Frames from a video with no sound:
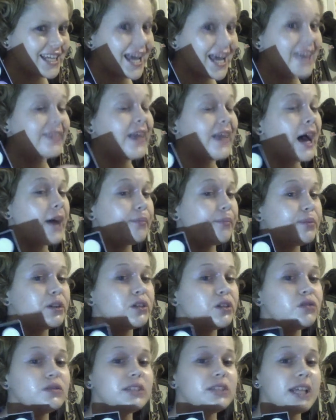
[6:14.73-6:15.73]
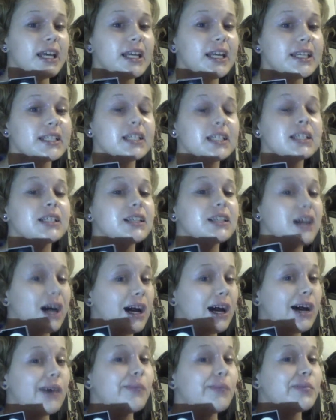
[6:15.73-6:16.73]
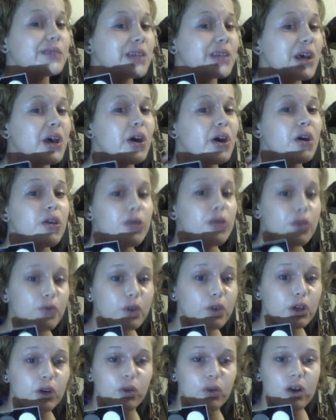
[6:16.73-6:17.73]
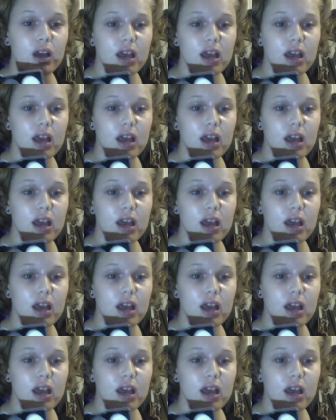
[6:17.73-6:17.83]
and that blue tint comes through.